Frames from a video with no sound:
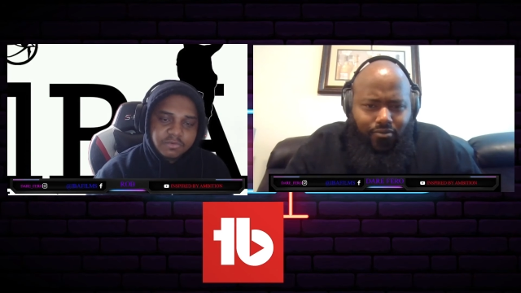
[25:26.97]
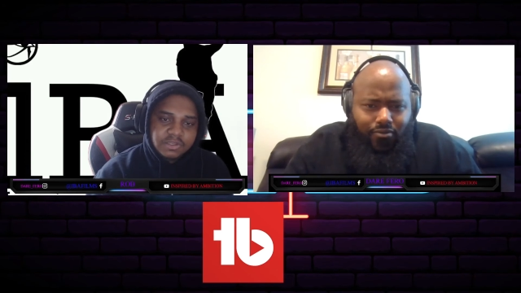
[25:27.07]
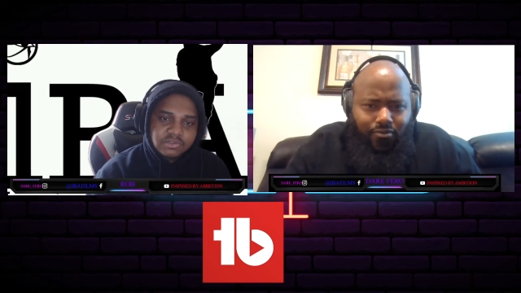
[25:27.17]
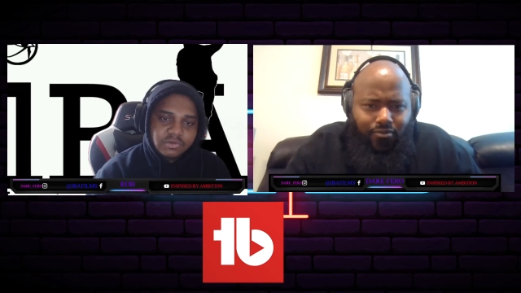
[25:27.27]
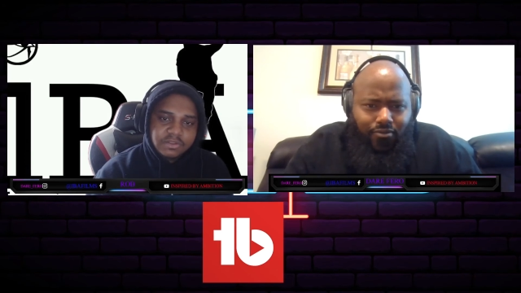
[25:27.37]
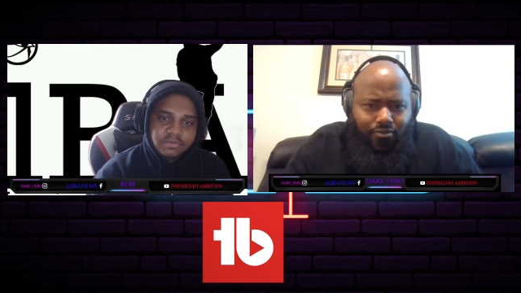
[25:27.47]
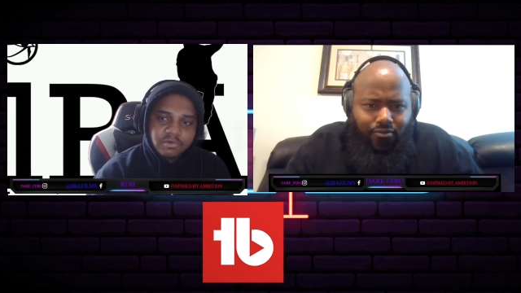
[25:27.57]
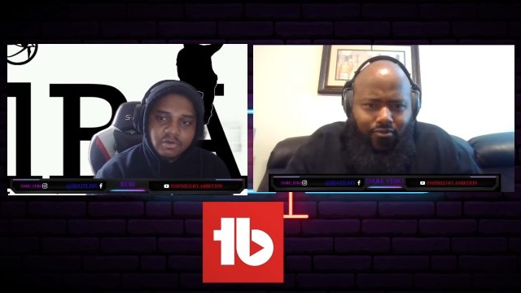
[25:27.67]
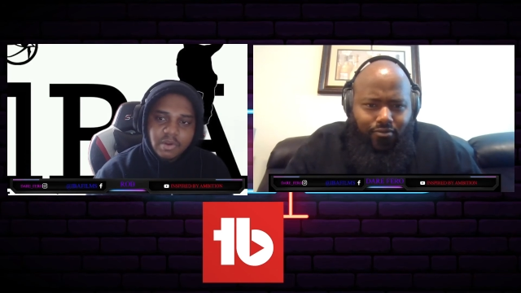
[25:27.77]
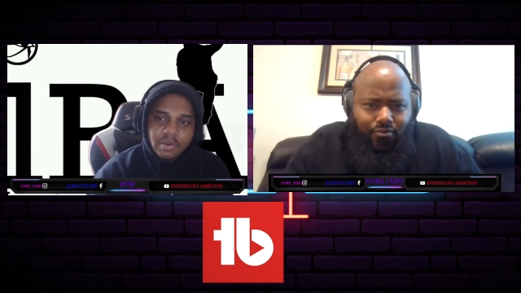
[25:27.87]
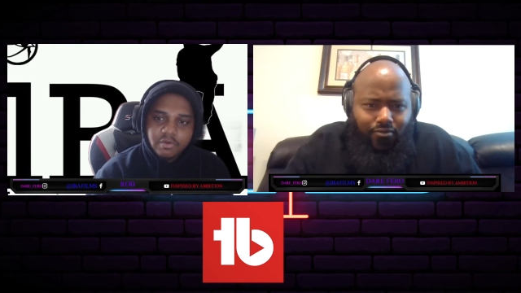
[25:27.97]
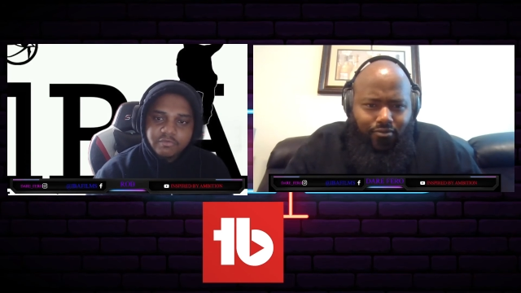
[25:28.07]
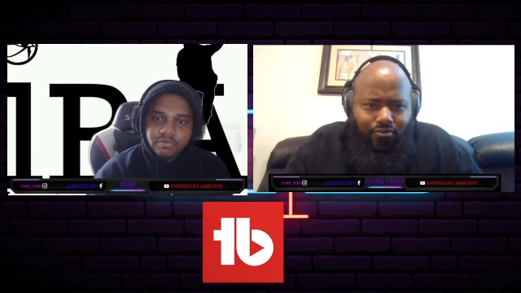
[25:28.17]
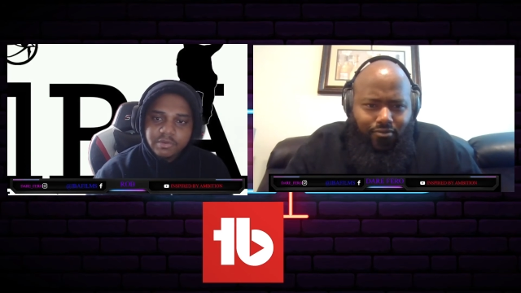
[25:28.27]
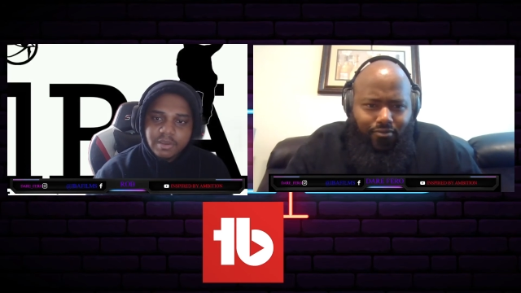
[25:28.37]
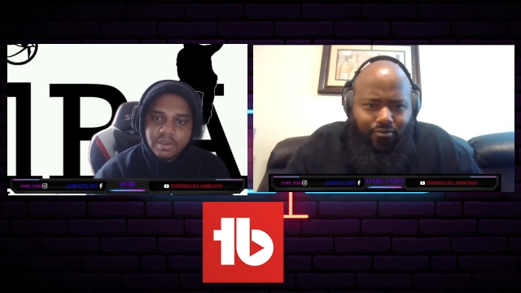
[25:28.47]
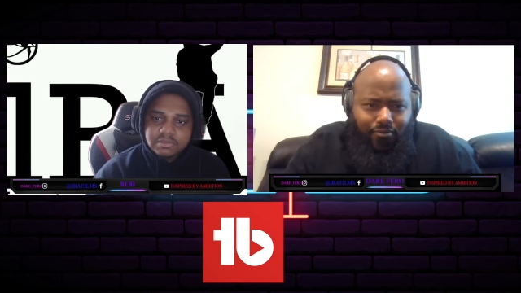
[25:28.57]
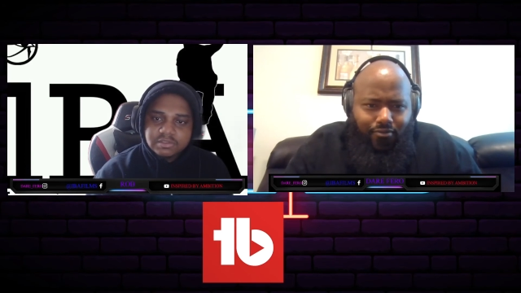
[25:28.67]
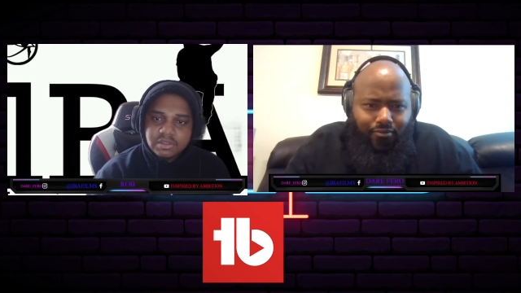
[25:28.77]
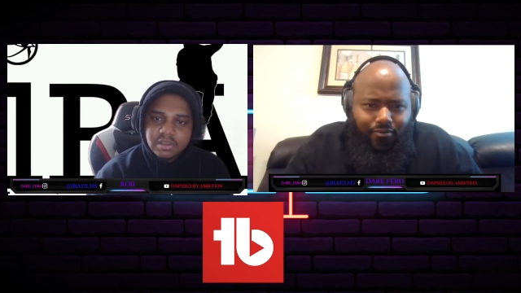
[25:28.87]
Speaker 1: He's only getting the ball probably off rebounds
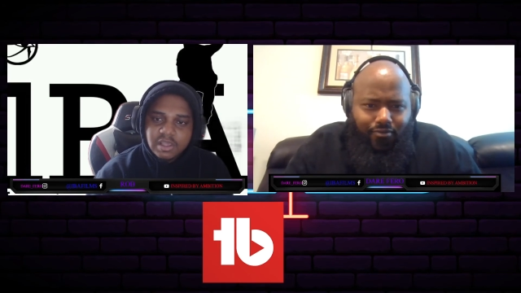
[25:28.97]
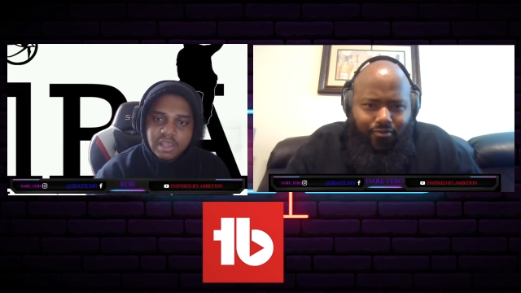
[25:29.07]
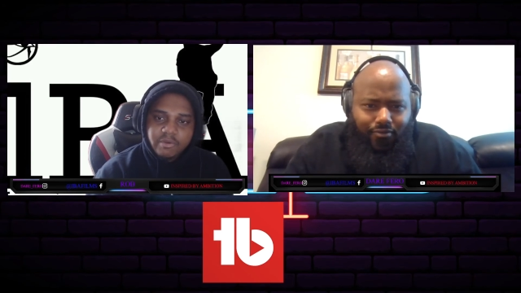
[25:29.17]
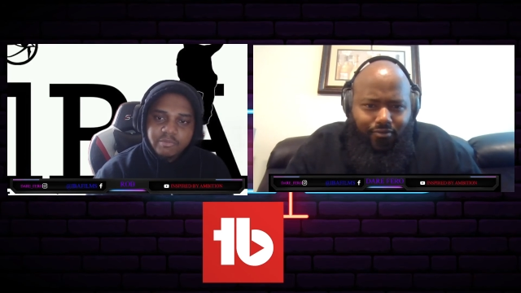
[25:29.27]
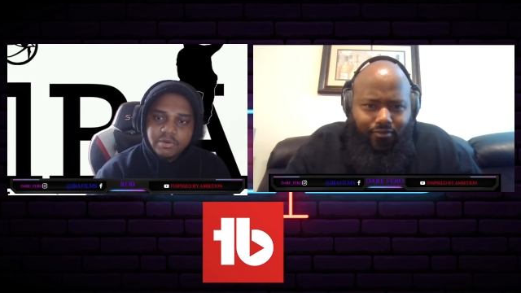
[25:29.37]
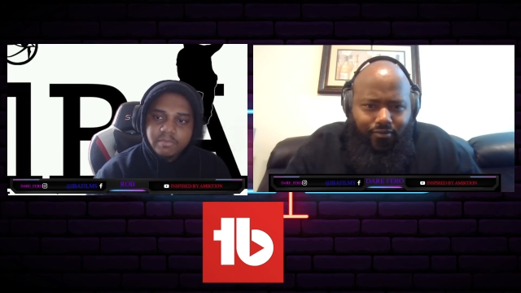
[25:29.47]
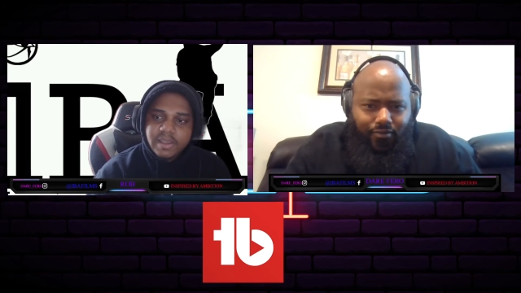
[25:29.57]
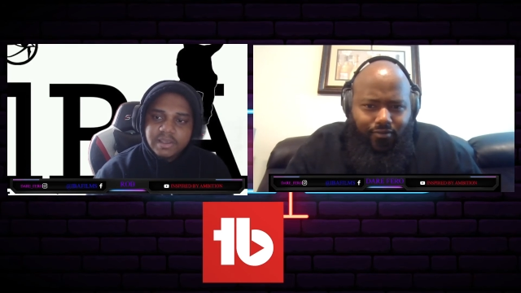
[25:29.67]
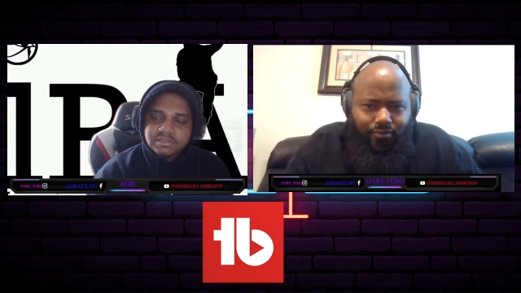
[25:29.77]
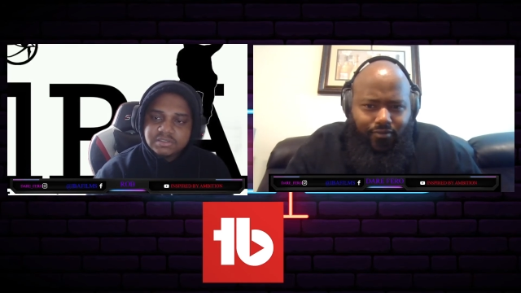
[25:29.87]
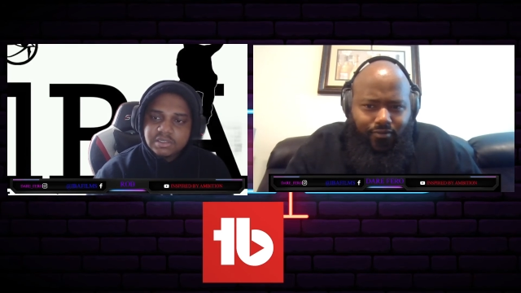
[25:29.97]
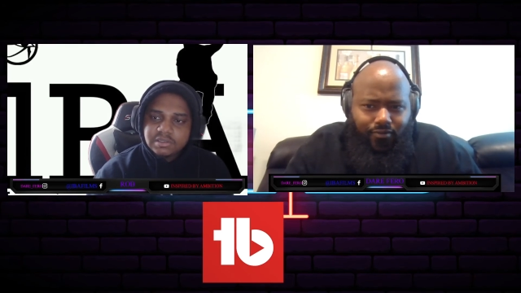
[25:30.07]
and maybe putbacks and shit.